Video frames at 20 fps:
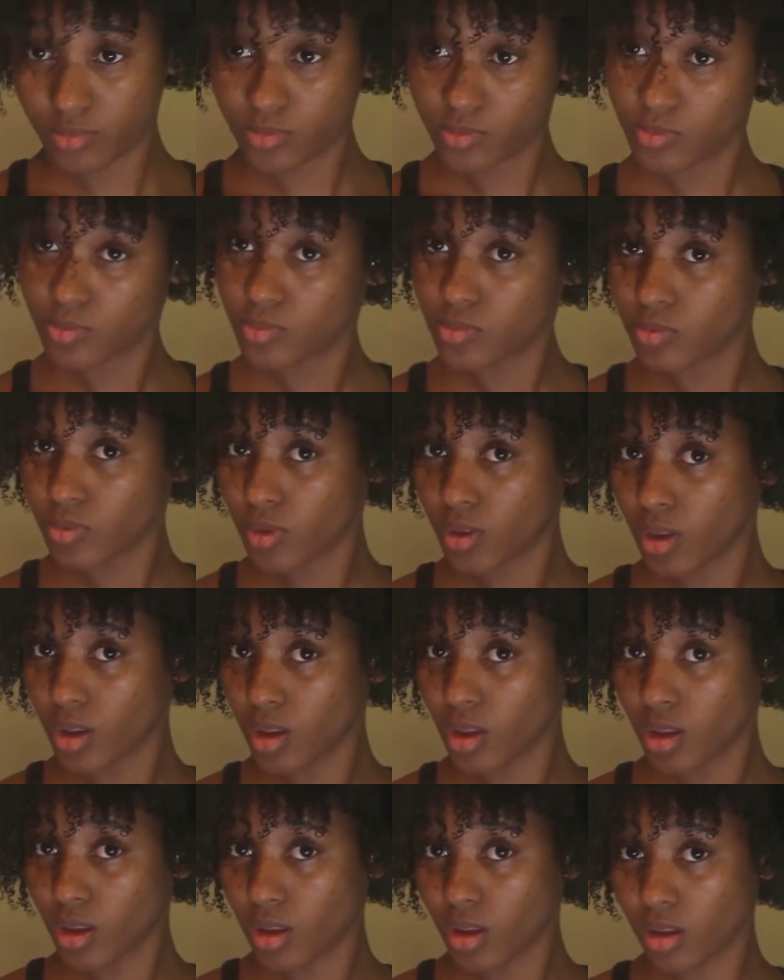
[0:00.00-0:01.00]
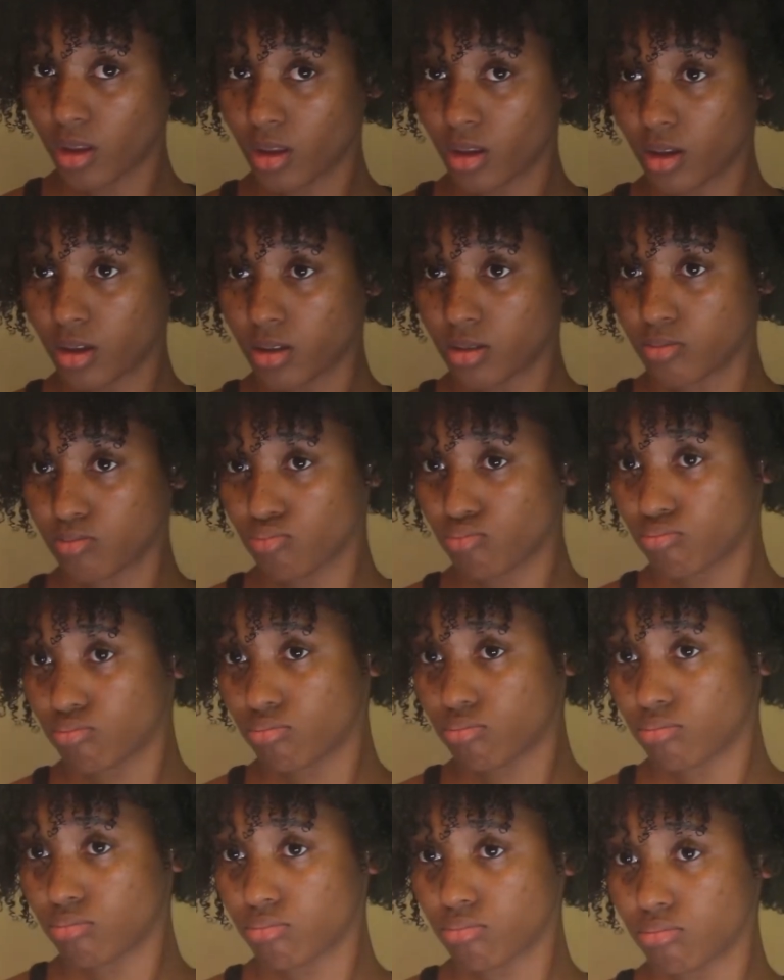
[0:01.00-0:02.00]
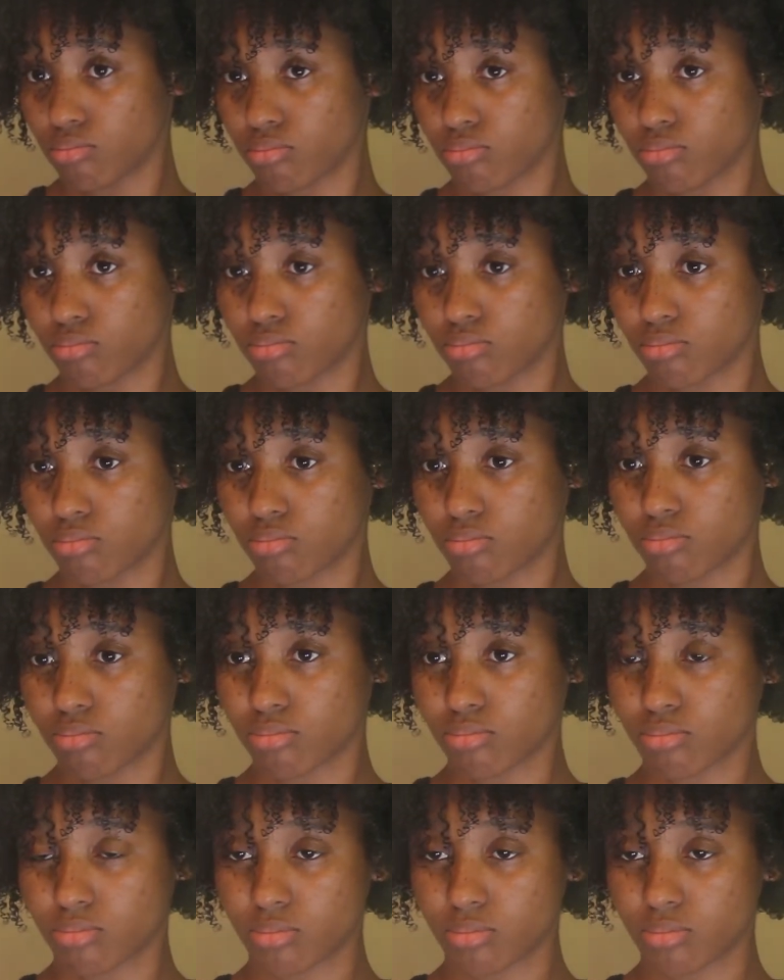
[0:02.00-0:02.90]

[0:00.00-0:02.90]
(silence)